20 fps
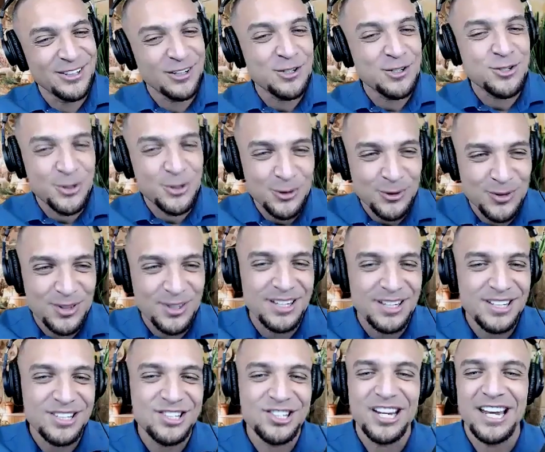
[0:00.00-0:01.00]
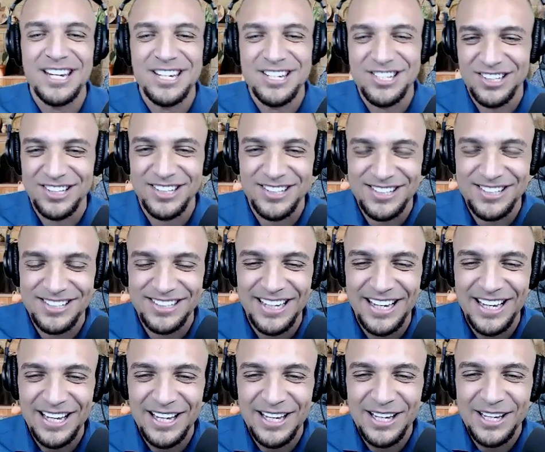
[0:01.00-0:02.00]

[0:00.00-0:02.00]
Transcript: truth changes.